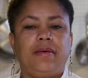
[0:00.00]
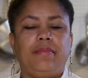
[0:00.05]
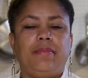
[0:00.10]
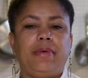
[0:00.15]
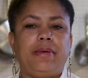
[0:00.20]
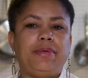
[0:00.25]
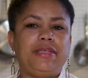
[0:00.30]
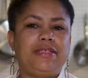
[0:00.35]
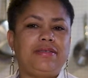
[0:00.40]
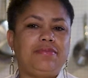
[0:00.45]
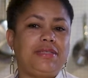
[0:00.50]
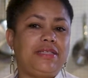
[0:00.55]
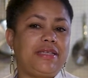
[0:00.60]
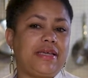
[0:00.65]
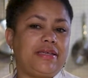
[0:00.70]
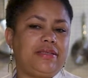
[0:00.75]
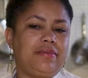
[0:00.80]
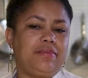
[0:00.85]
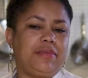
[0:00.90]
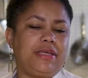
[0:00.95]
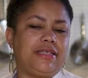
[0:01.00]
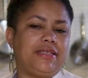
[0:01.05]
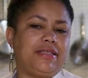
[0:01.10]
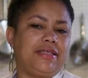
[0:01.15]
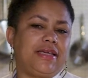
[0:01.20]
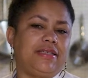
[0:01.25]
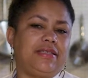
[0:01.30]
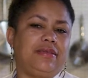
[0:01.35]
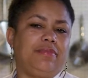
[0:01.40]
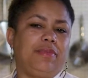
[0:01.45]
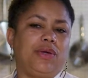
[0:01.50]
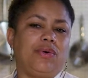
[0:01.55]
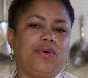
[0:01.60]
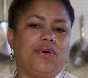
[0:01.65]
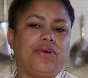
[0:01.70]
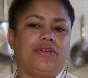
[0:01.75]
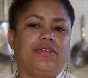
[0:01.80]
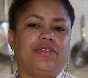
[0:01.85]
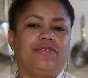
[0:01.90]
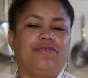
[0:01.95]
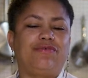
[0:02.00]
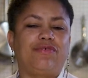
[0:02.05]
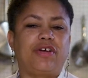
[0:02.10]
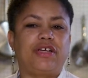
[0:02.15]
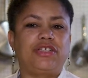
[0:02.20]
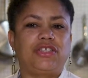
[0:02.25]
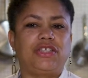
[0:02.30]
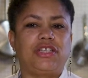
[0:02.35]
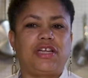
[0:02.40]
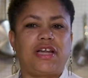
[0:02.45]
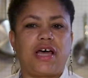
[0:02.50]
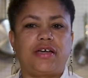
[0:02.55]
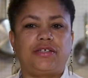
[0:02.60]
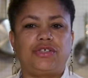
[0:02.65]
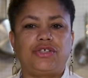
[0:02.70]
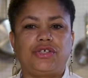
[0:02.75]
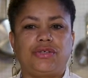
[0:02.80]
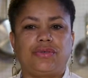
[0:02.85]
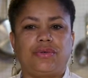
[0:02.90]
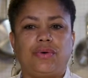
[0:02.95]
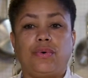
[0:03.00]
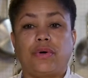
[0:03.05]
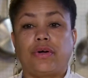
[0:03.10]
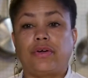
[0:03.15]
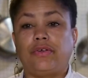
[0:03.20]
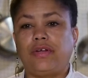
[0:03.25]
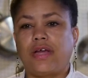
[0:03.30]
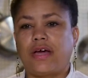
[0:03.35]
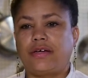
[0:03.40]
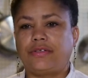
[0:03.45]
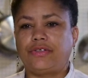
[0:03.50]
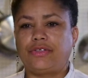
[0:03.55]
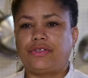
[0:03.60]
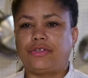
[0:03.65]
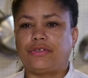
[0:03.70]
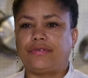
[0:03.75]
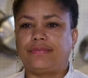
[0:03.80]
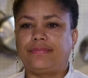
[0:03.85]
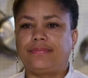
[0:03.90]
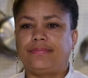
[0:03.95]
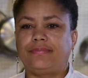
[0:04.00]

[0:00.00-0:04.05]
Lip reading: maybe some sesame and sesame oil and fresh cilantro or culantro.